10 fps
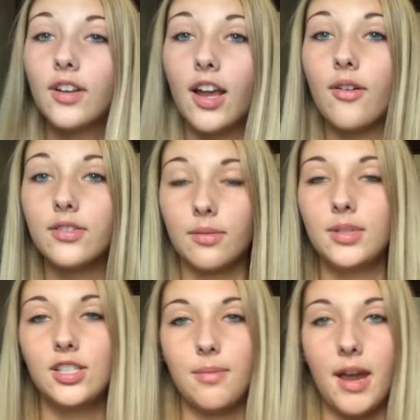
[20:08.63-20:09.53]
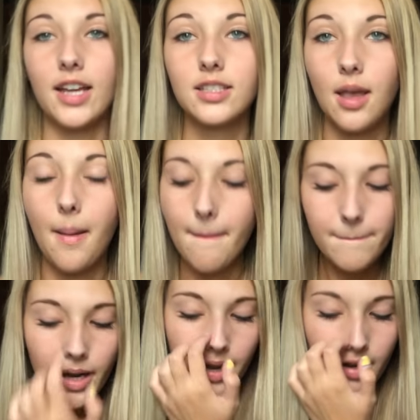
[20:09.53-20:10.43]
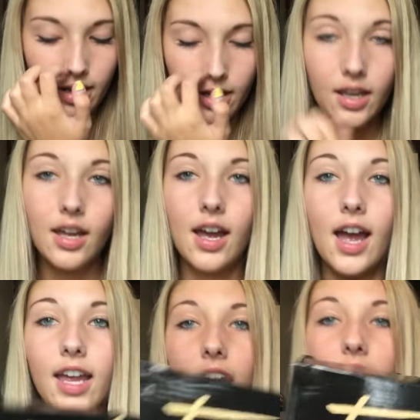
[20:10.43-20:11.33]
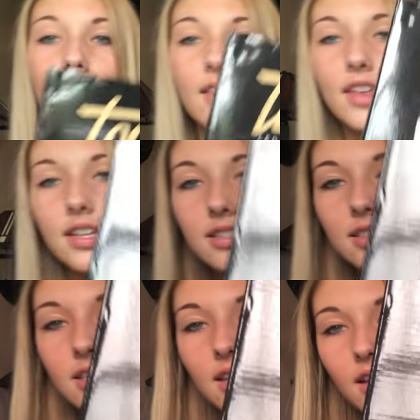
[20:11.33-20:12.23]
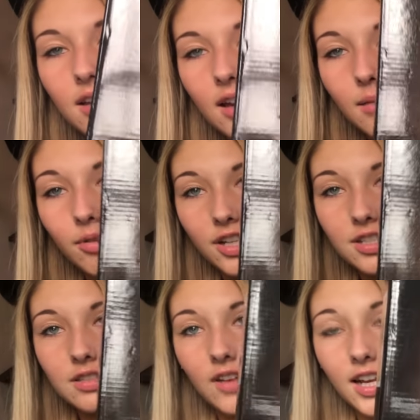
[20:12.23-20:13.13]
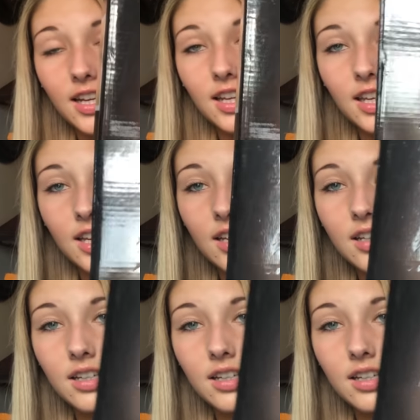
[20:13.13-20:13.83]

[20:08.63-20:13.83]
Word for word: you right now is from TJ Maxx. But I got this Impressions Vanity